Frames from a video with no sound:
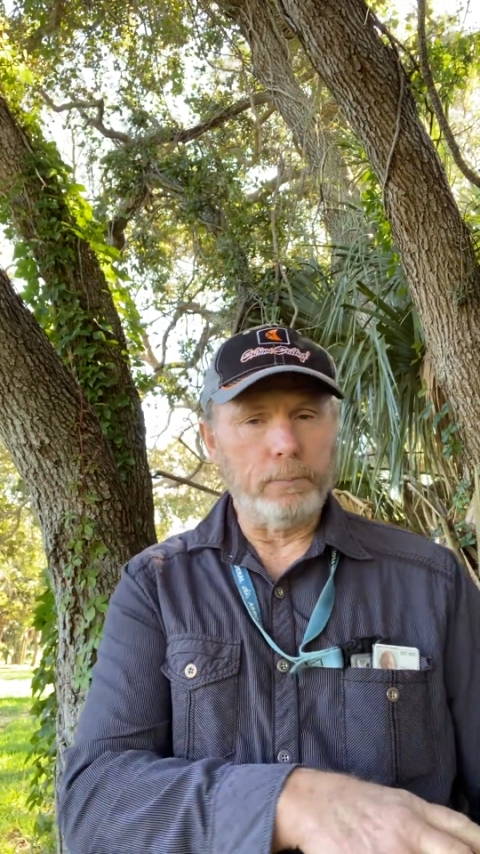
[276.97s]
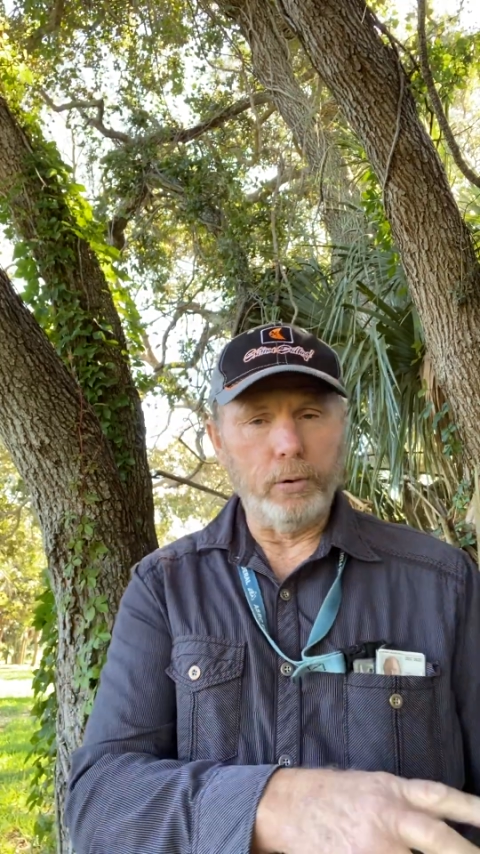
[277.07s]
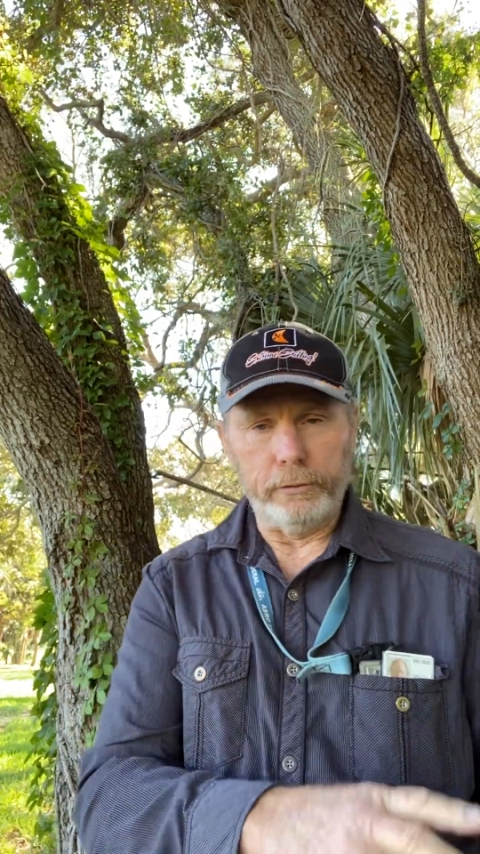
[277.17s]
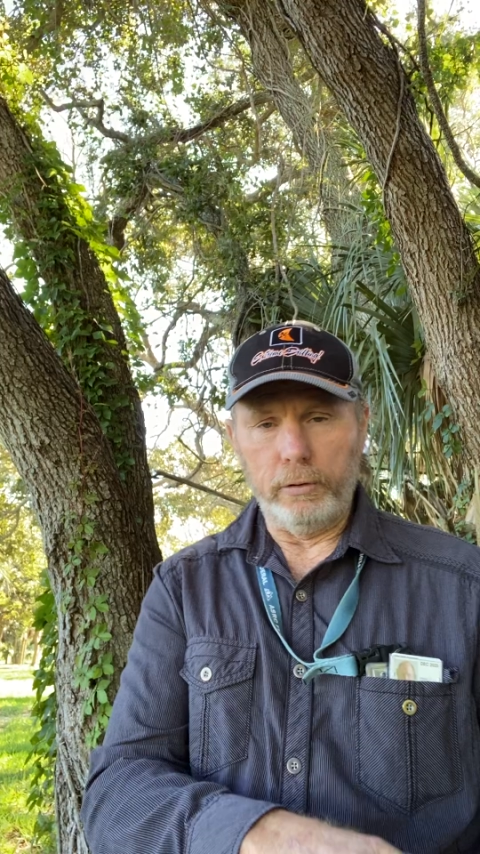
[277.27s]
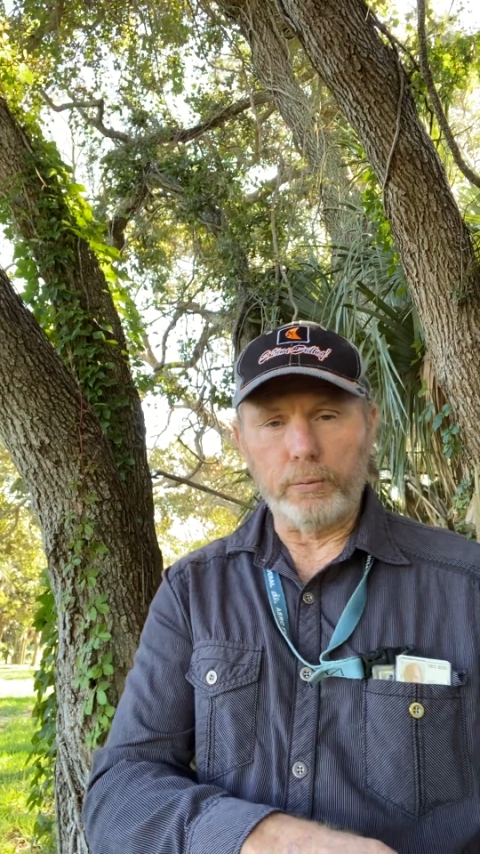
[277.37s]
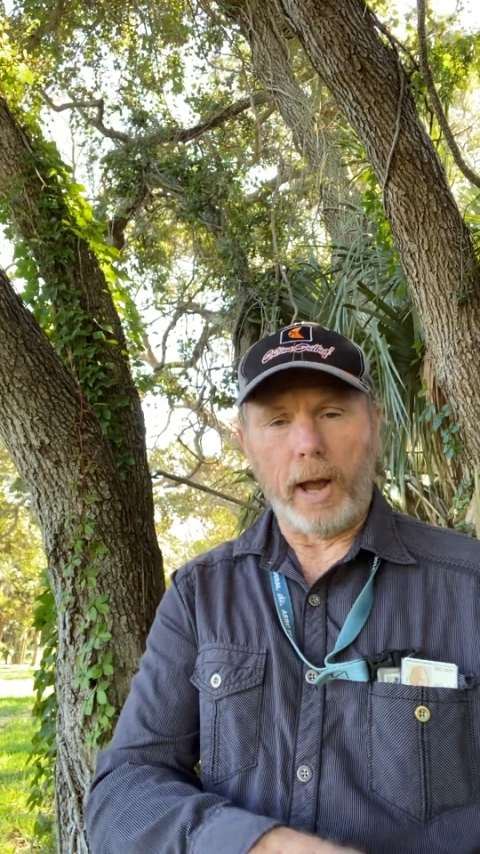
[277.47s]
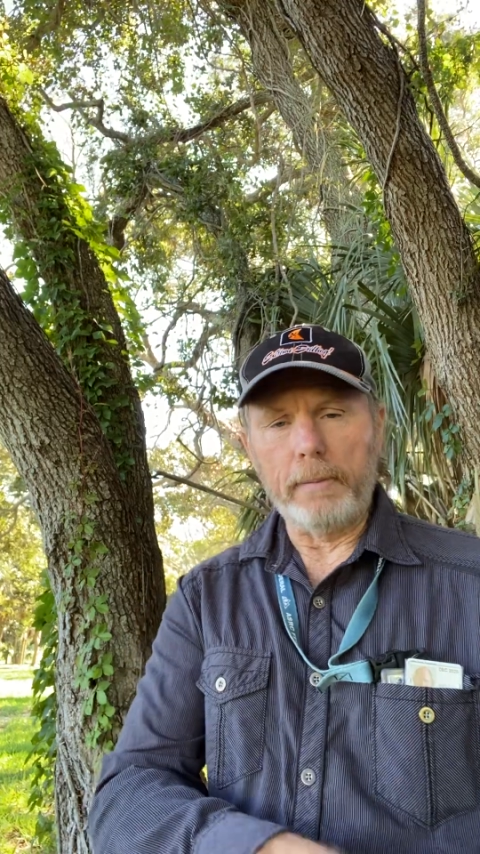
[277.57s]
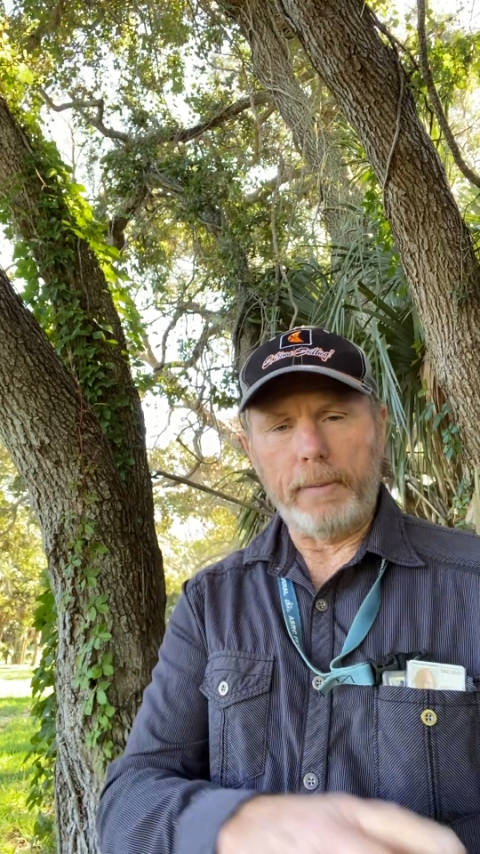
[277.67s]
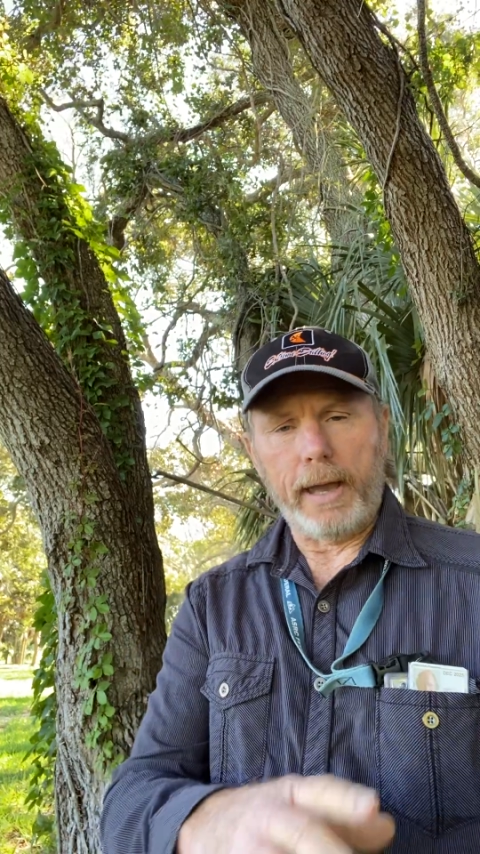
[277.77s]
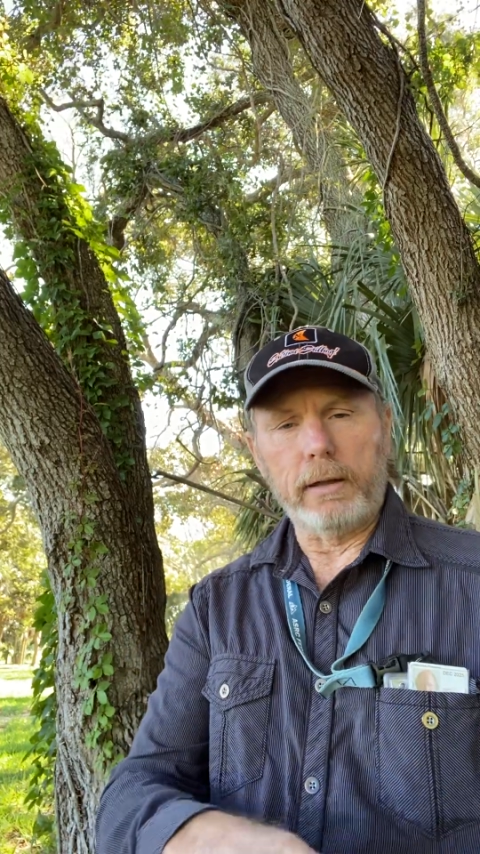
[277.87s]
put you
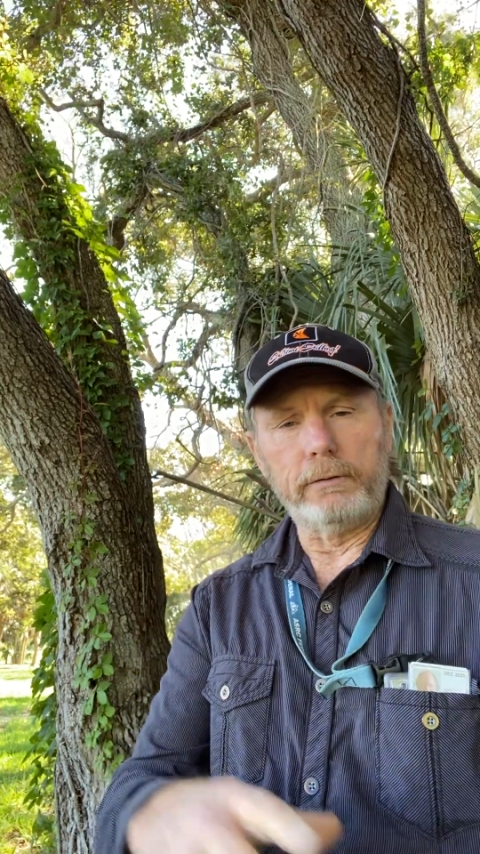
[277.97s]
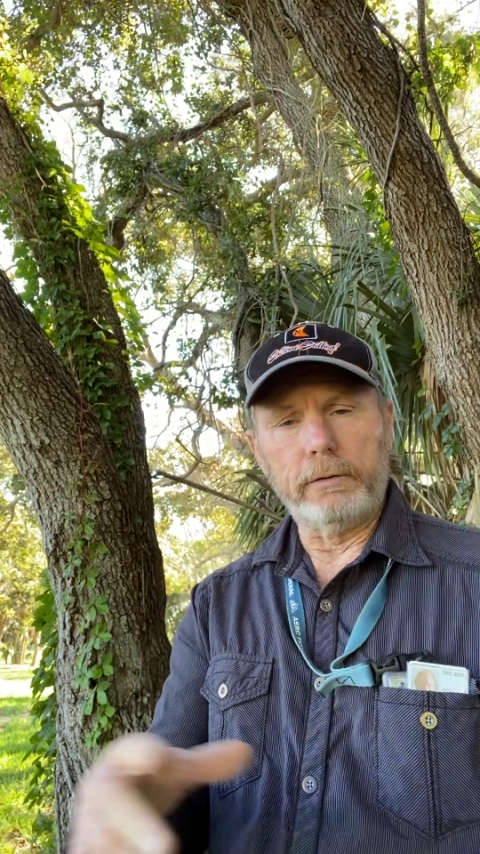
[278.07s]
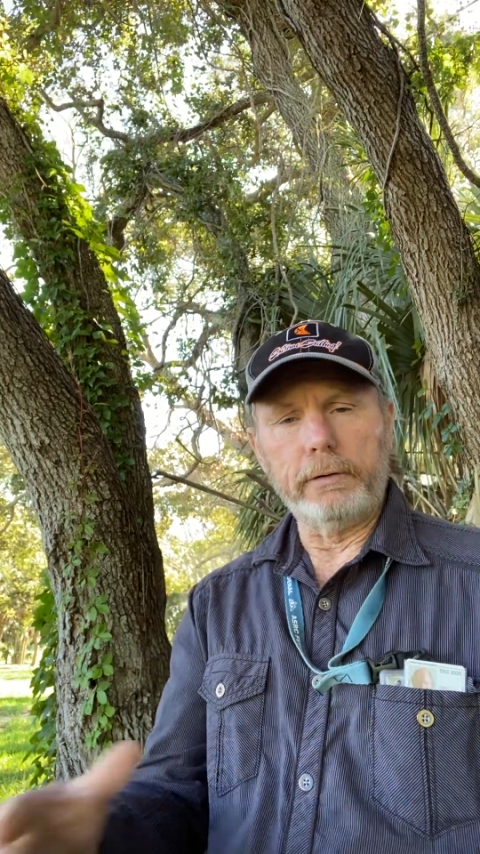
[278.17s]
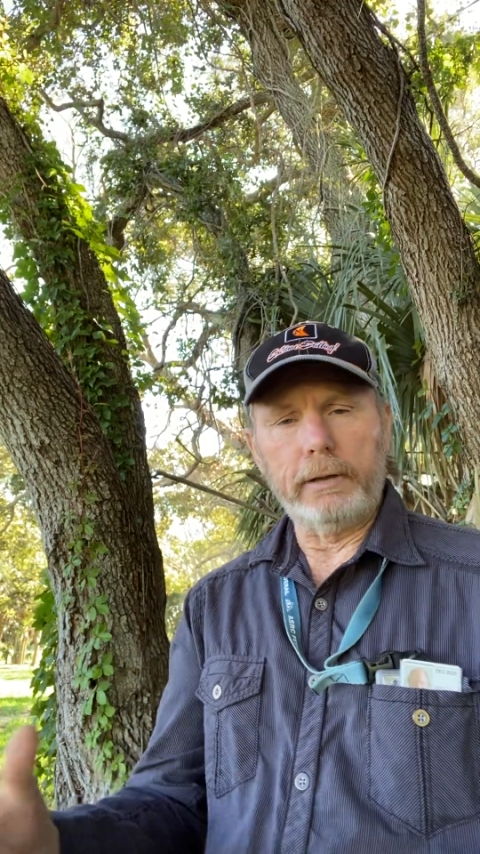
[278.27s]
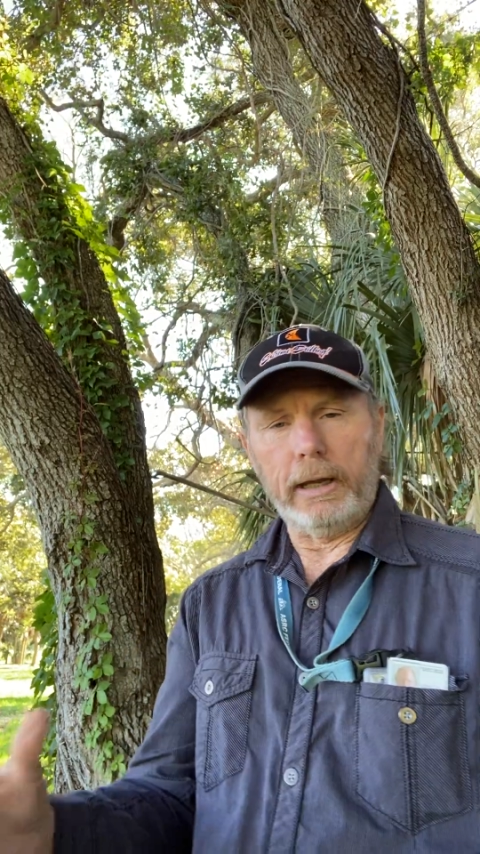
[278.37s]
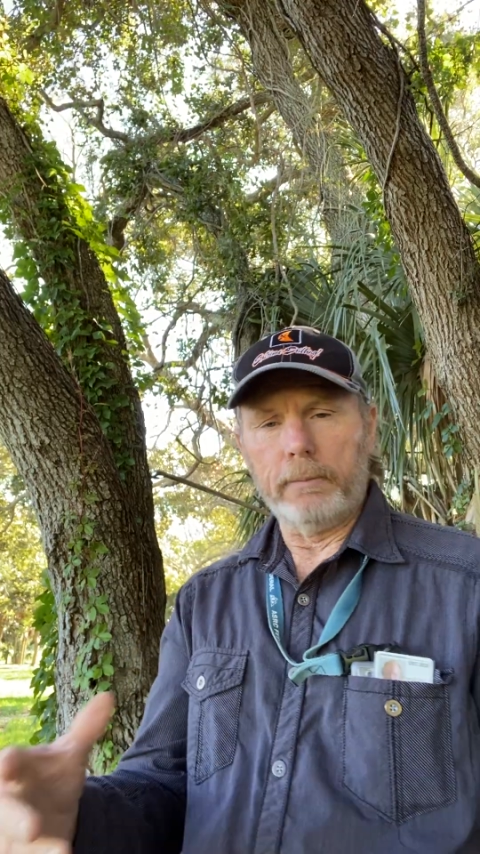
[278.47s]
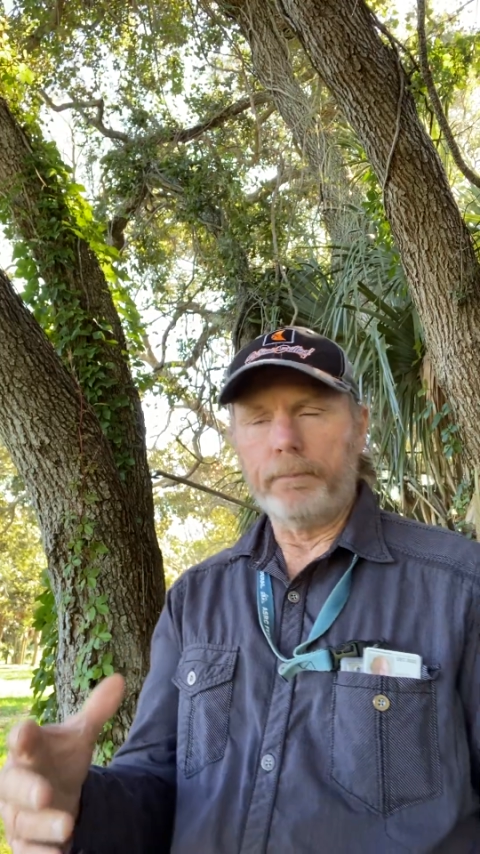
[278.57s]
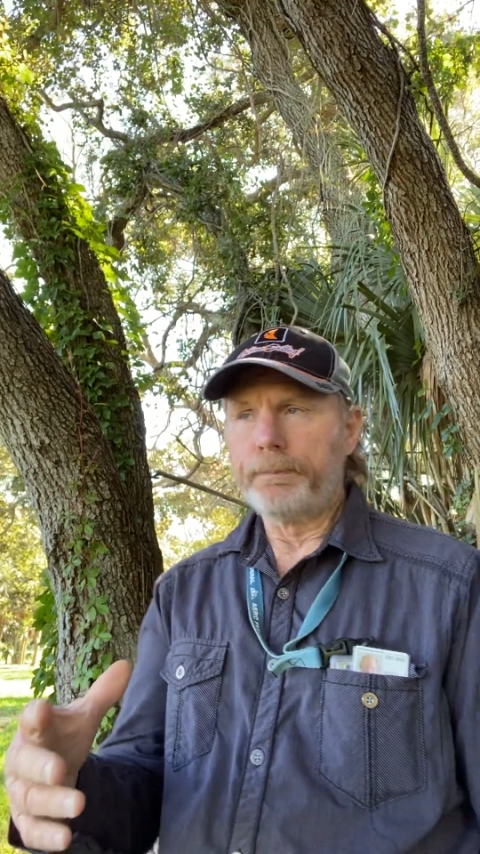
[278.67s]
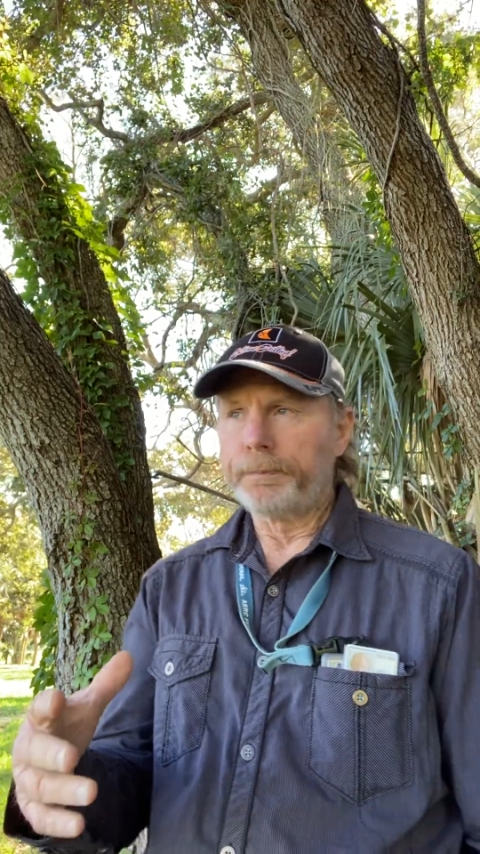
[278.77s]
right back into the game.